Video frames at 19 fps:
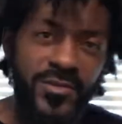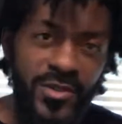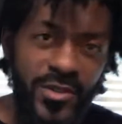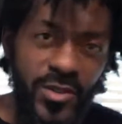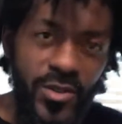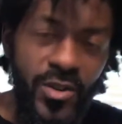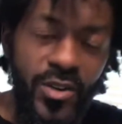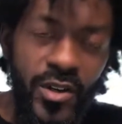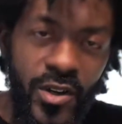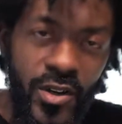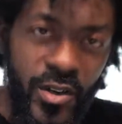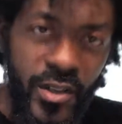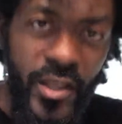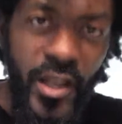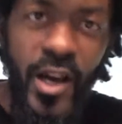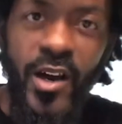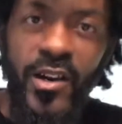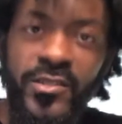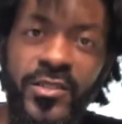going on,
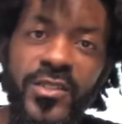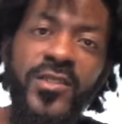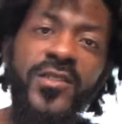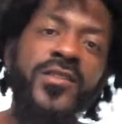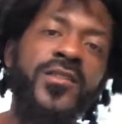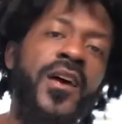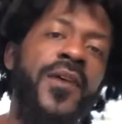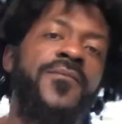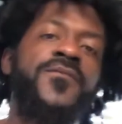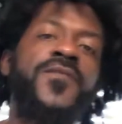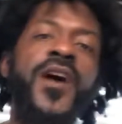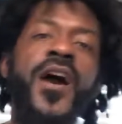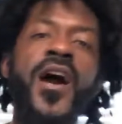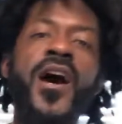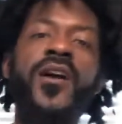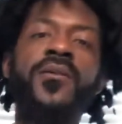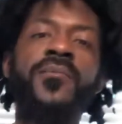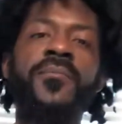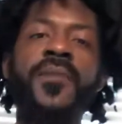y'all? This is 7 for
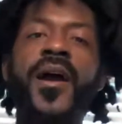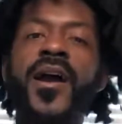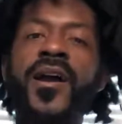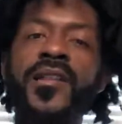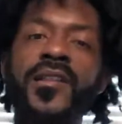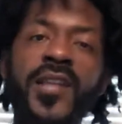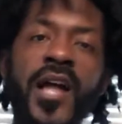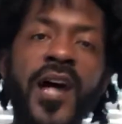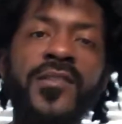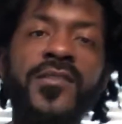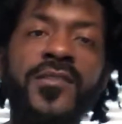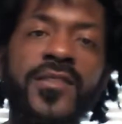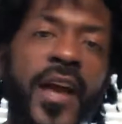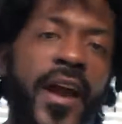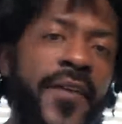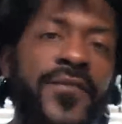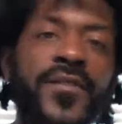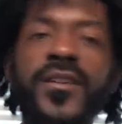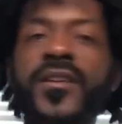Adam back, Lot
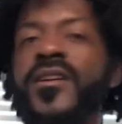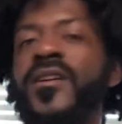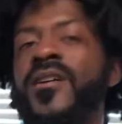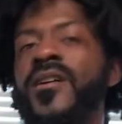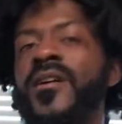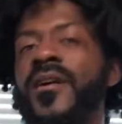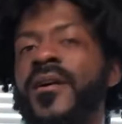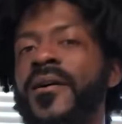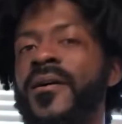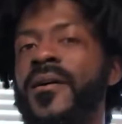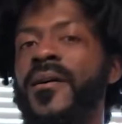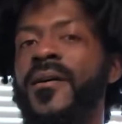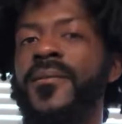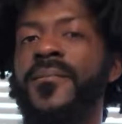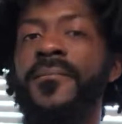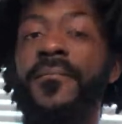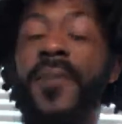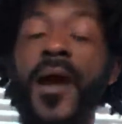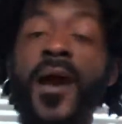Savvy,
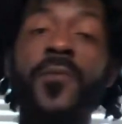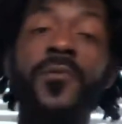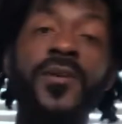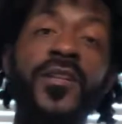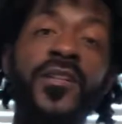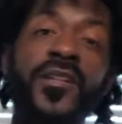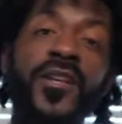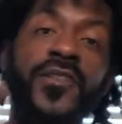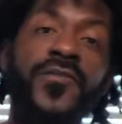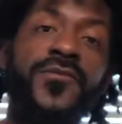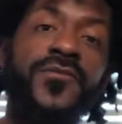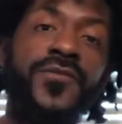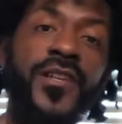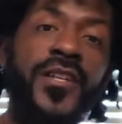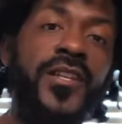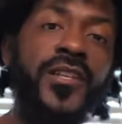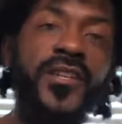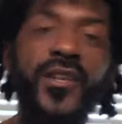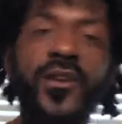back with another
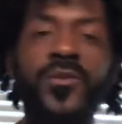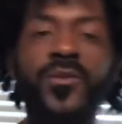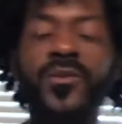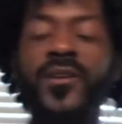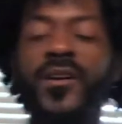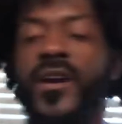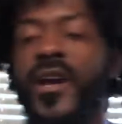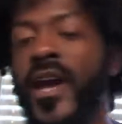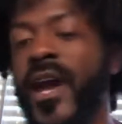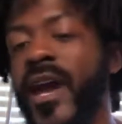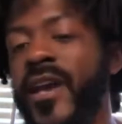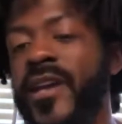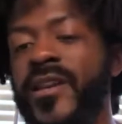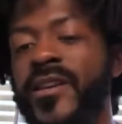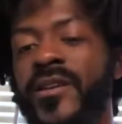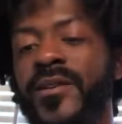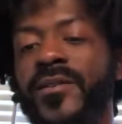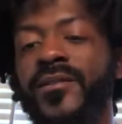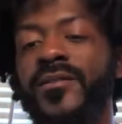video.
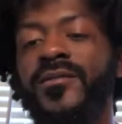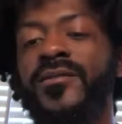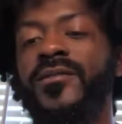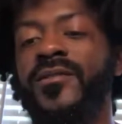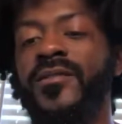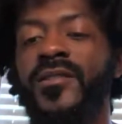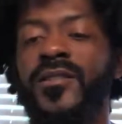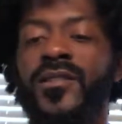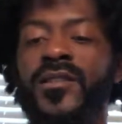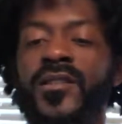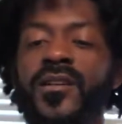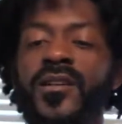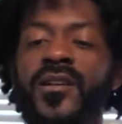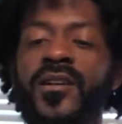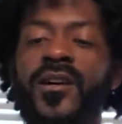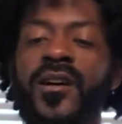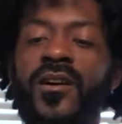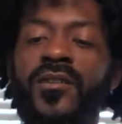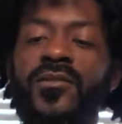Hey,
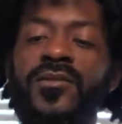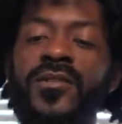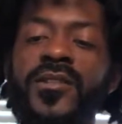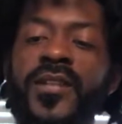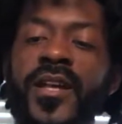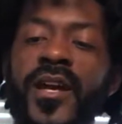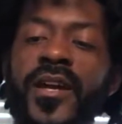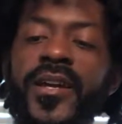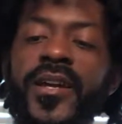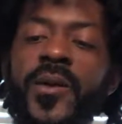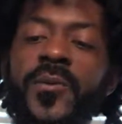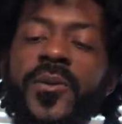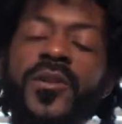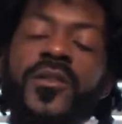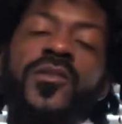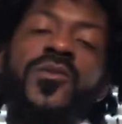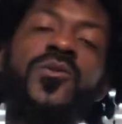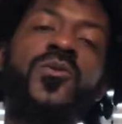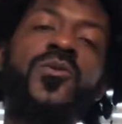on today I
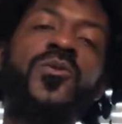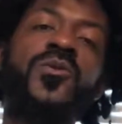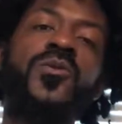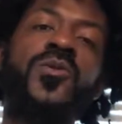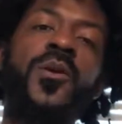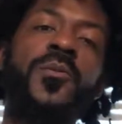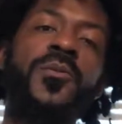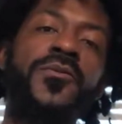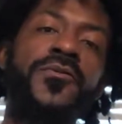want to do